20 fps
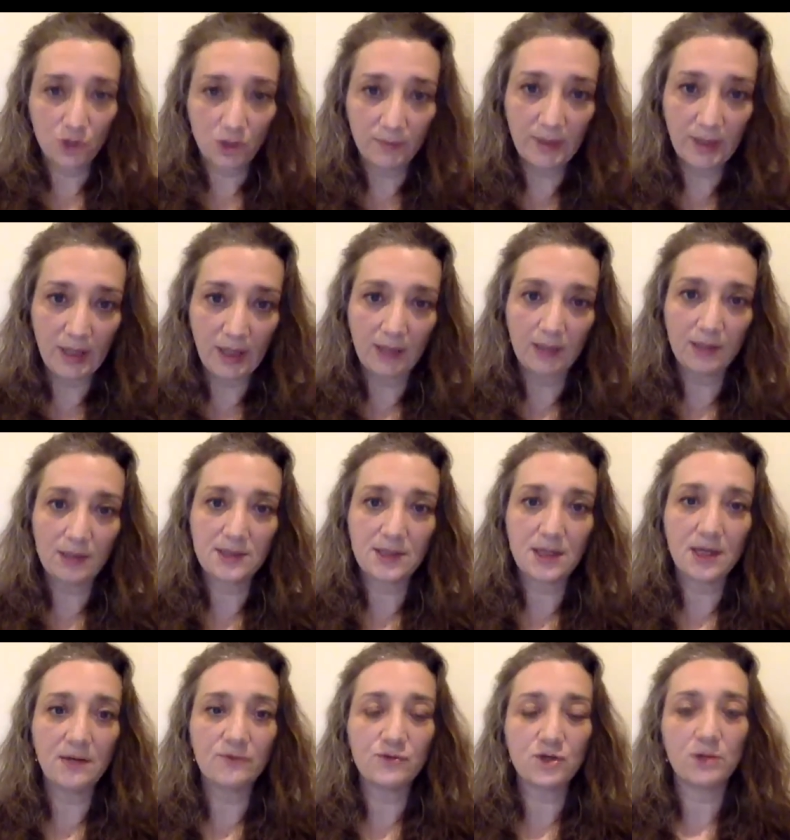Germany, the
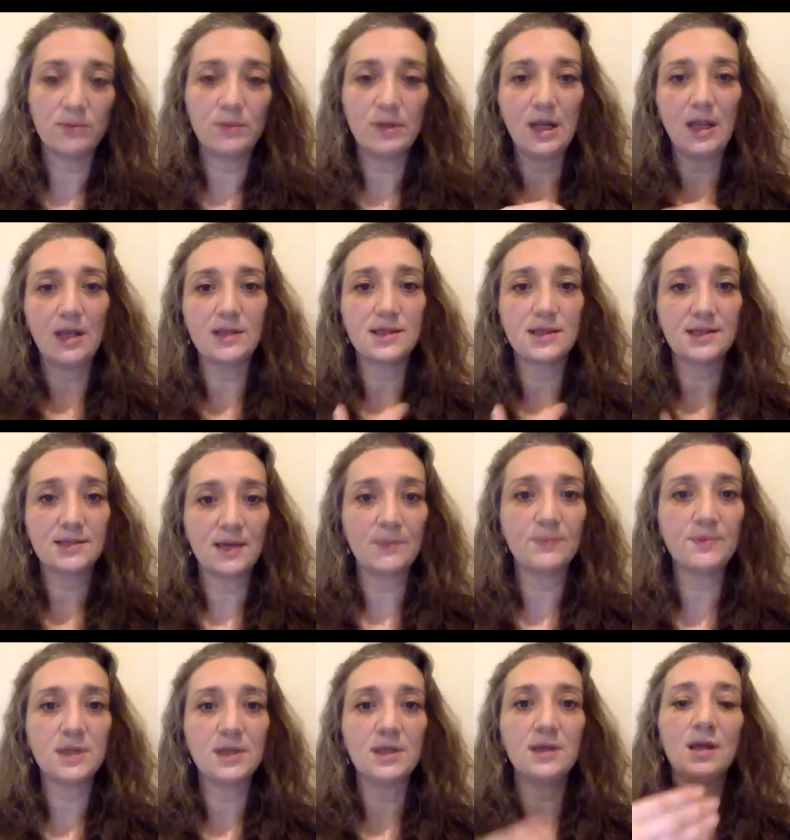state of Germany has
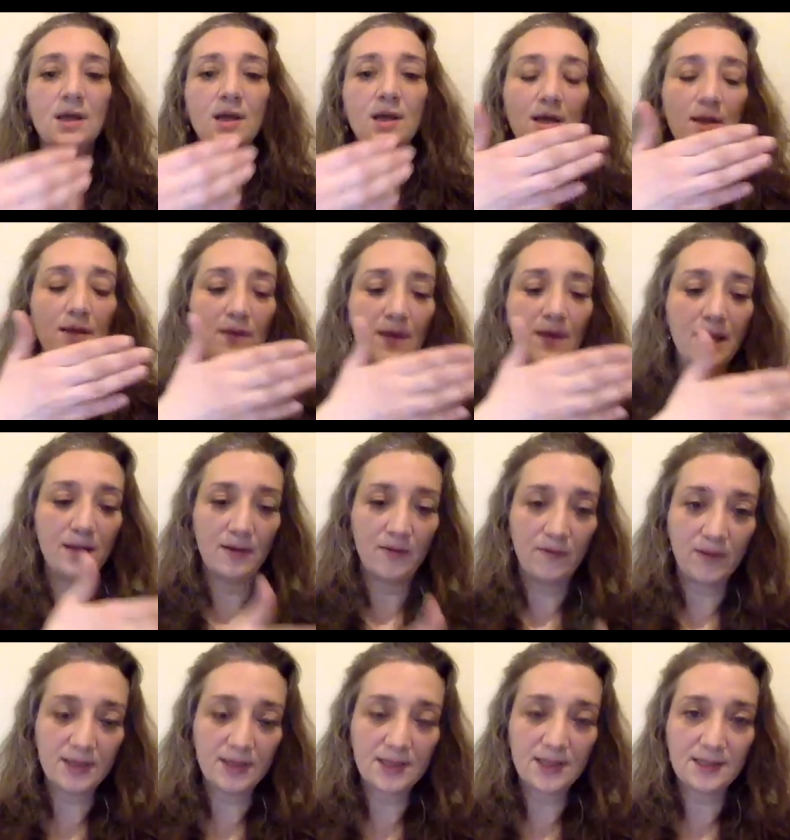accepted that
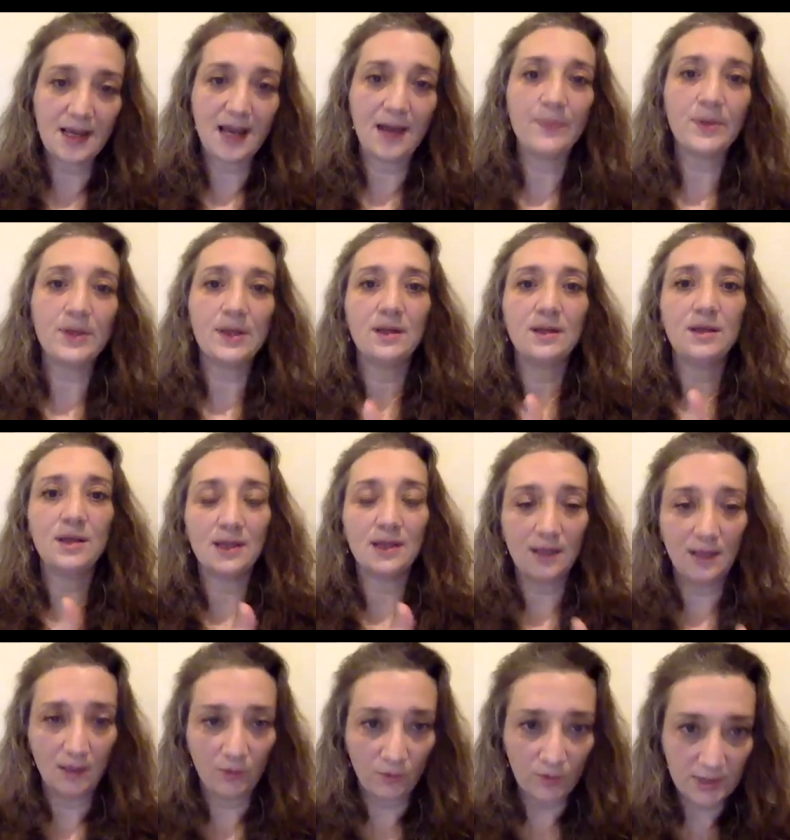this has happened, that
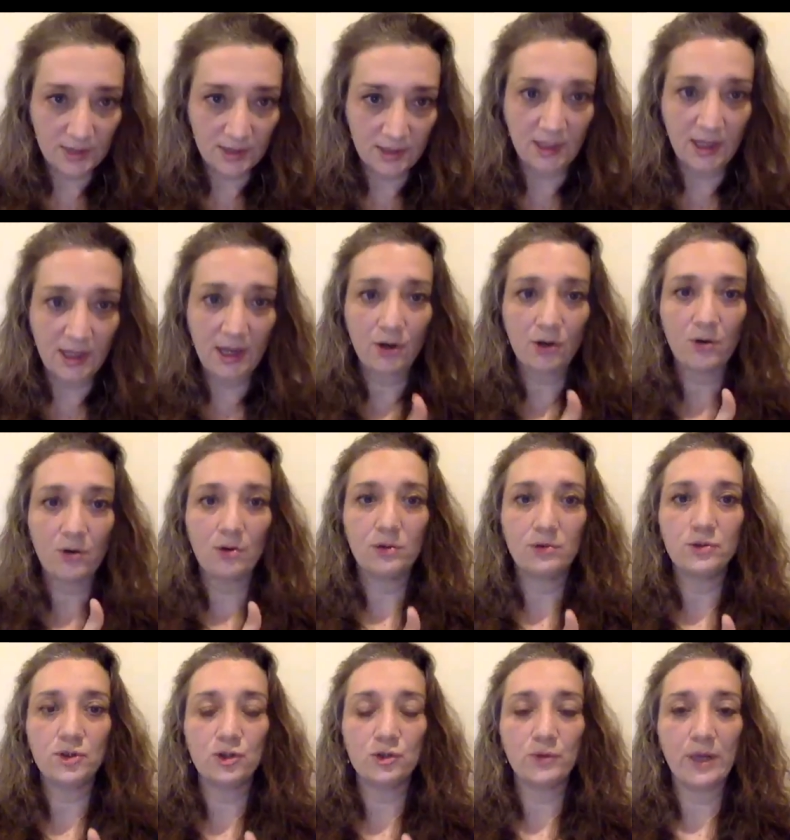it was their
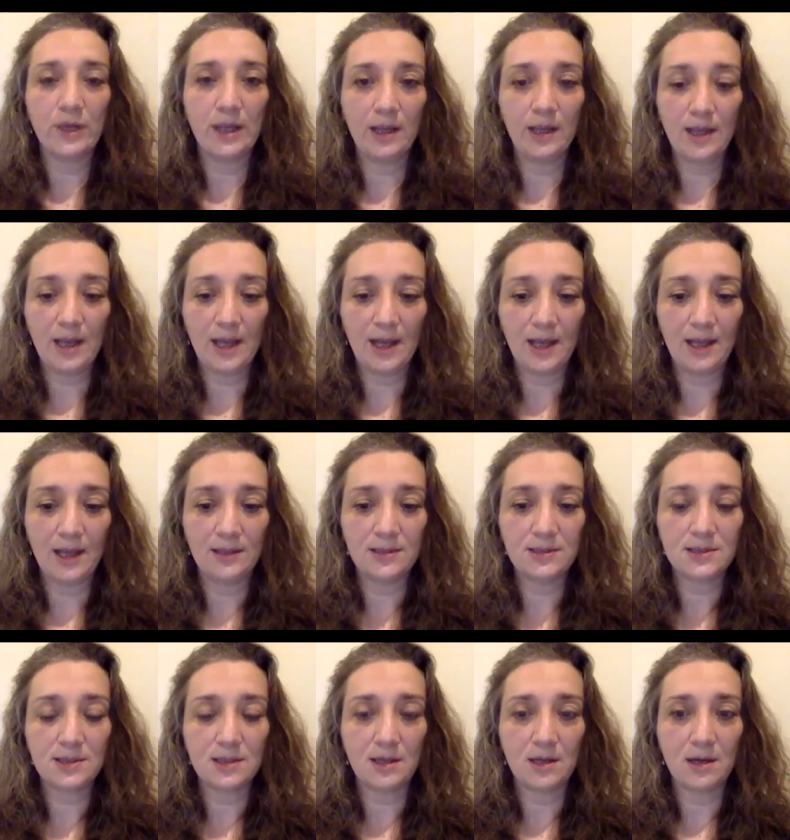doing
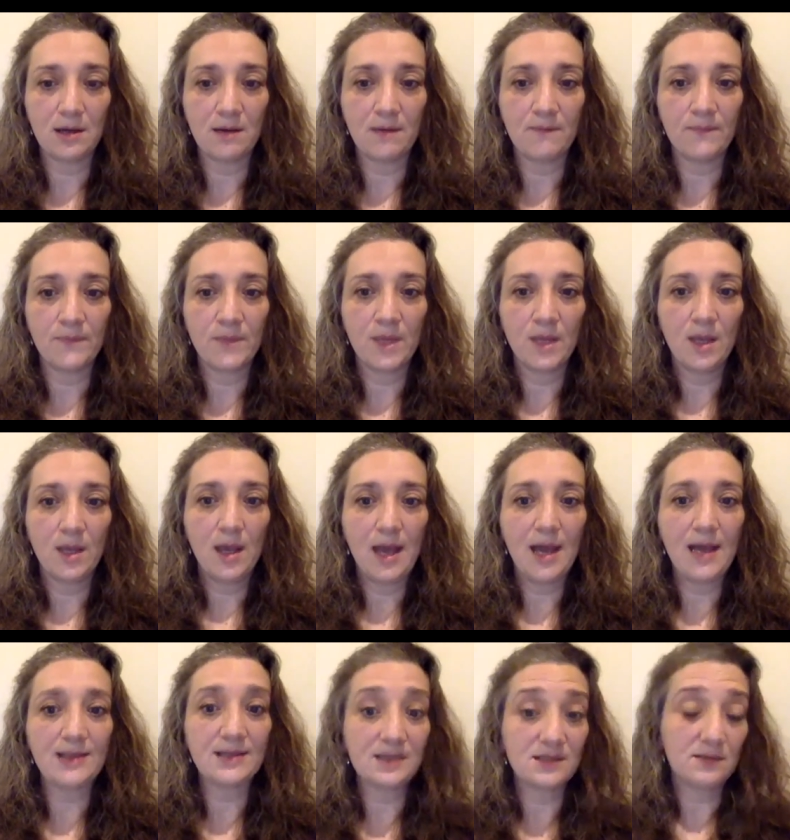and um,
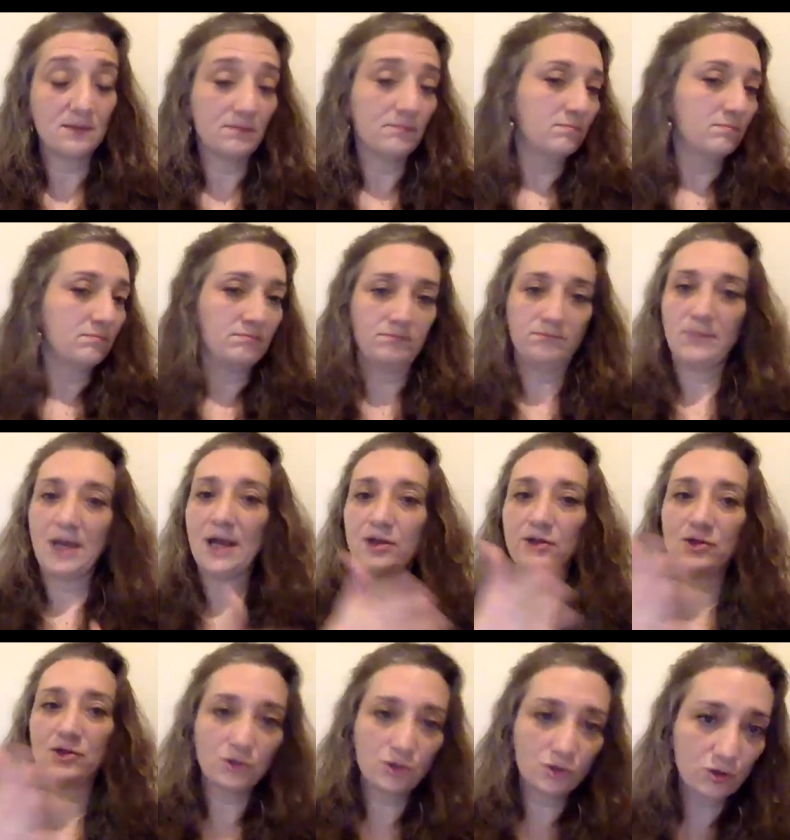has
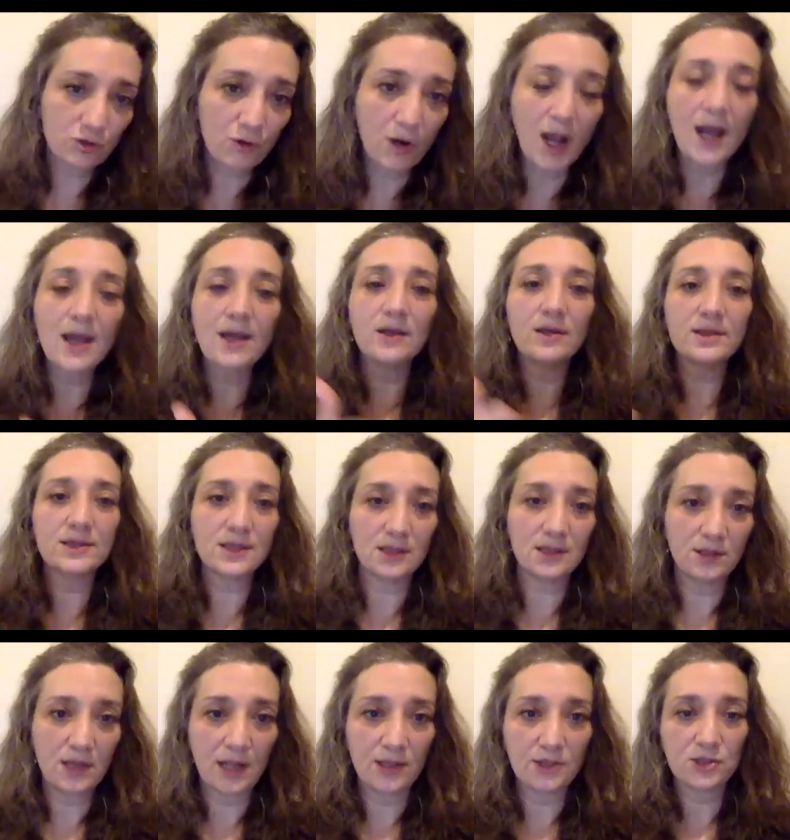had trials
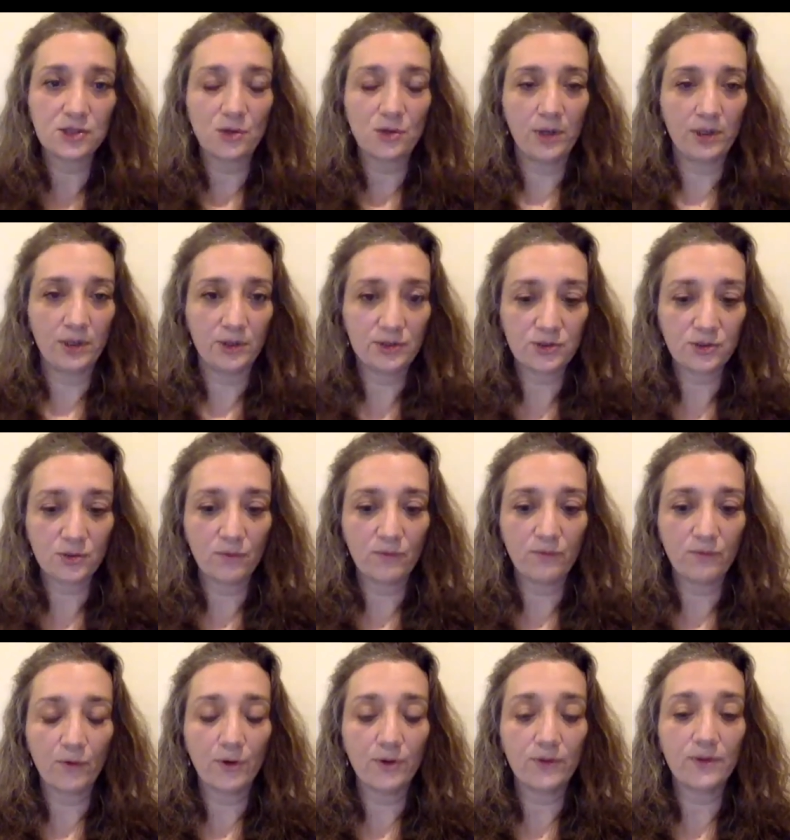and, and so on and so
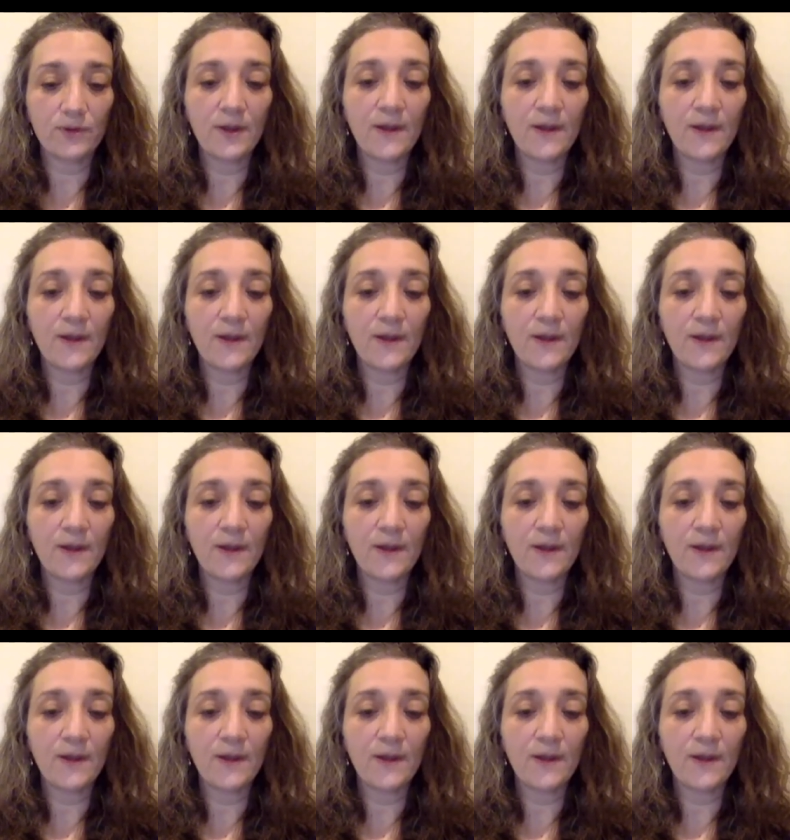forth.